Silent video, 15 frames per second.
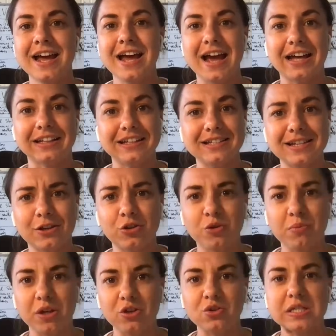and he said to
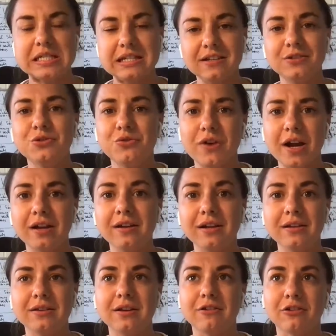me, you still try in
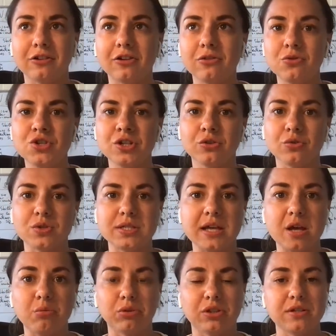the conclusion to say
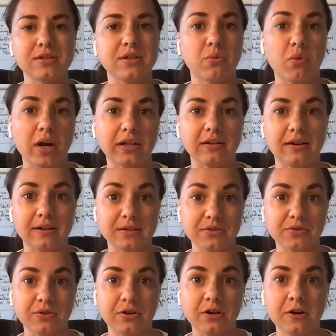what is the right
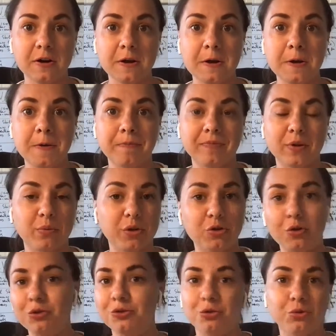answer. We
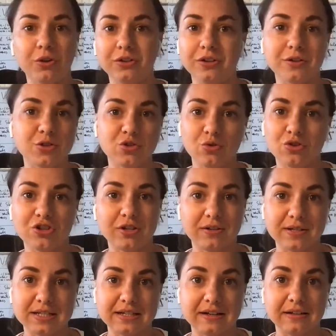don't do it in social
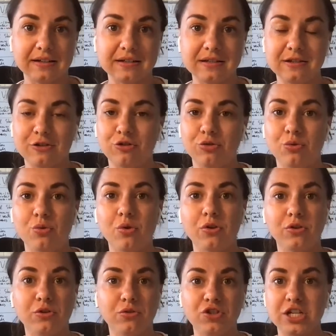studies.
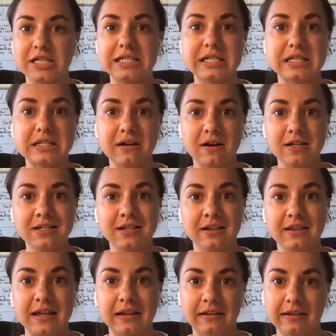You just discuss and
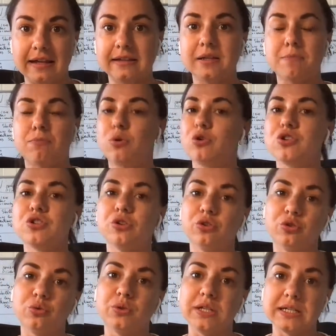then let a person
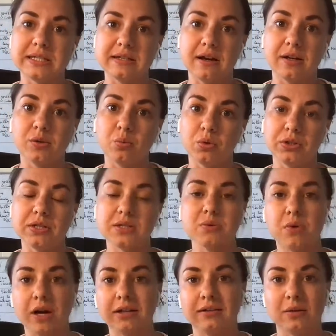to decide what
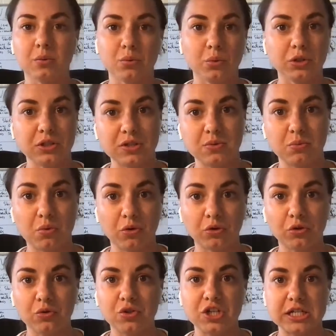is right and what is
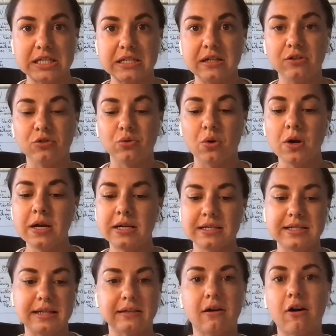wrong. You just need to
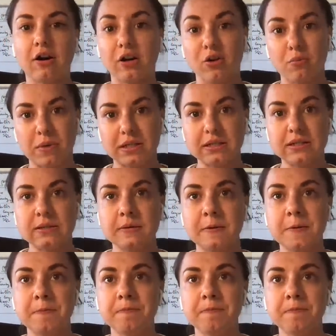set arguments.